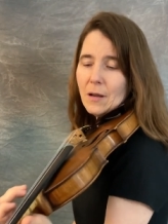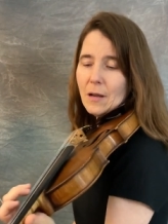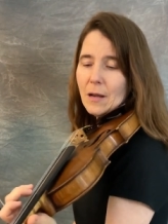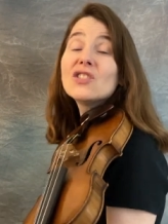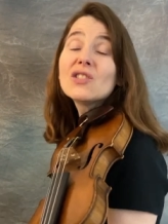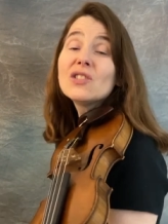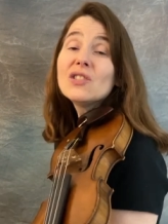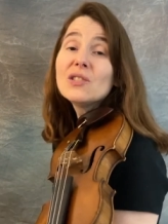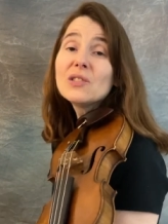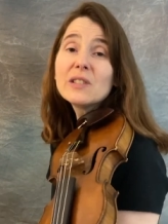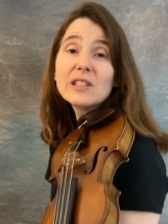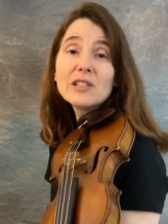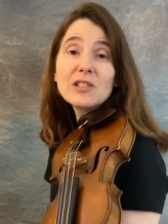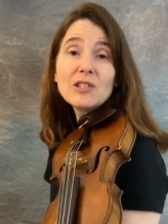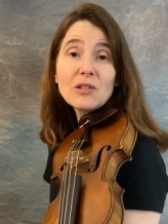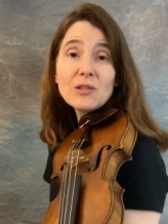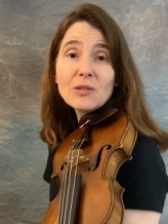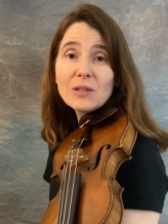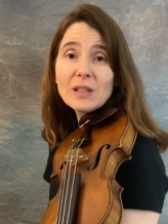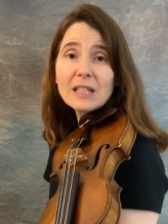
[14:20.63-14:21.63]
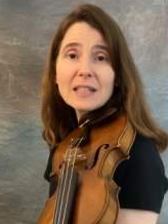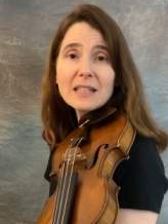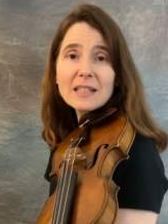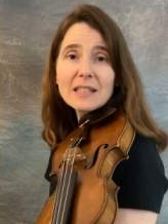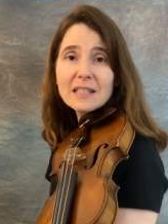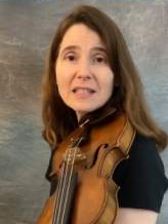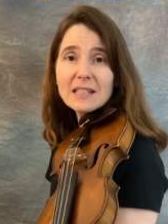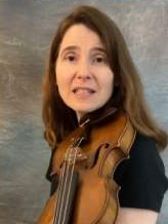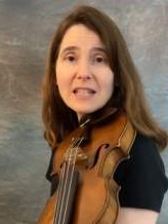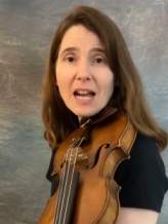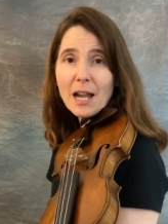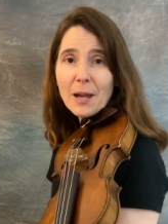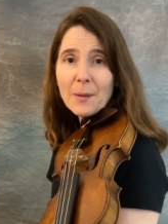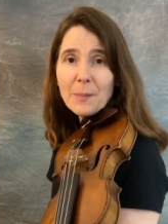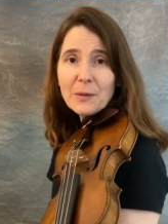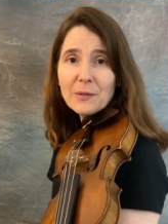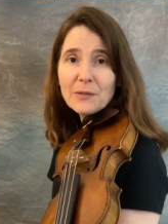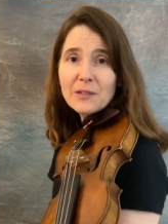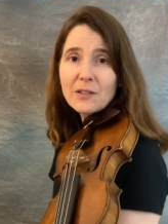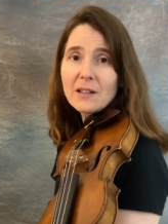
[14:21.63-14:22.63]
So you can do this
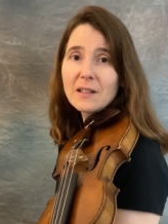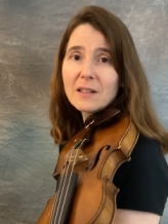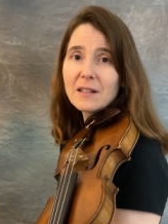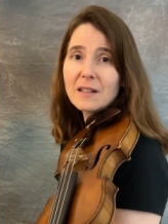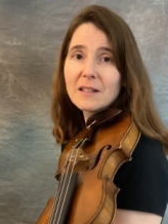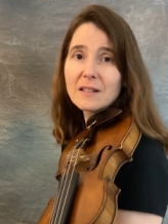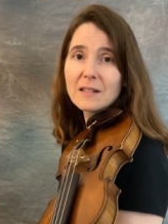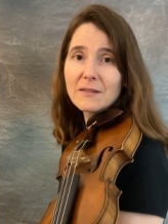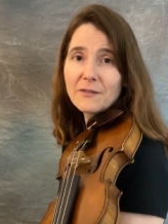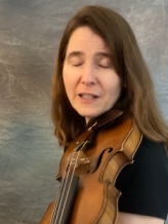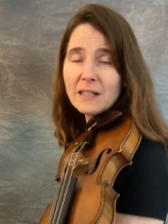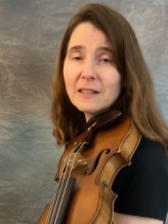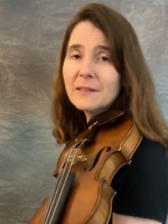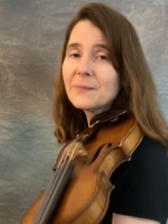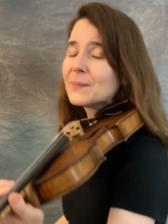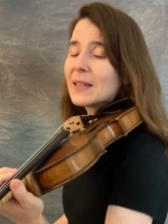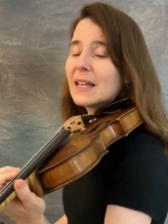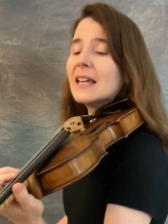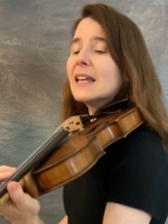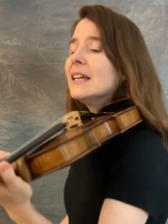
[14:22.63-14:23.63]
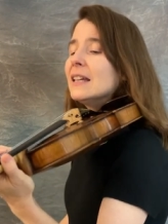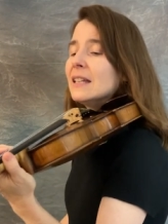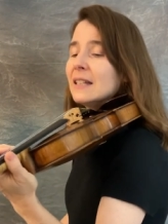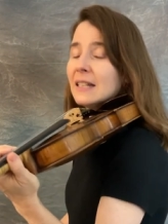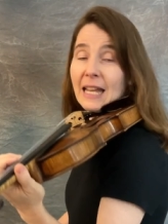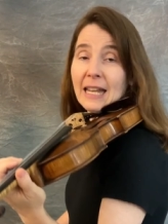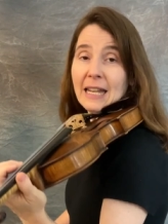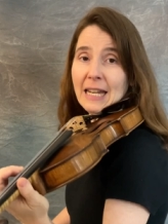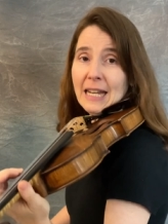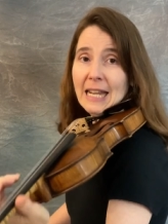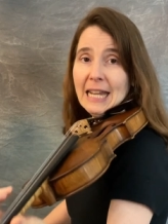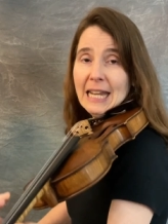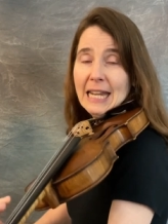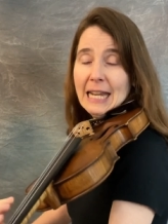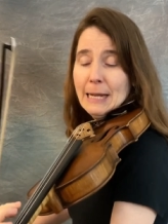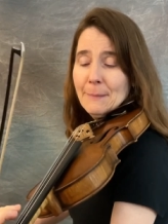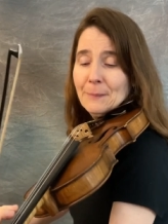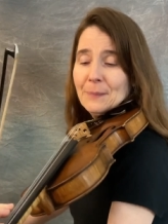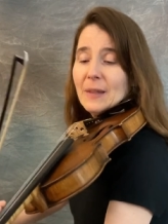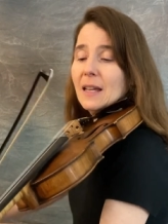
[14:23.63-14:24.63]
type of fill in any
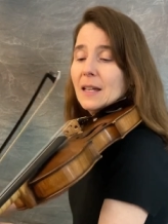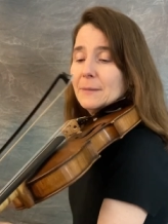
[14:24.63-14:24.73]
key.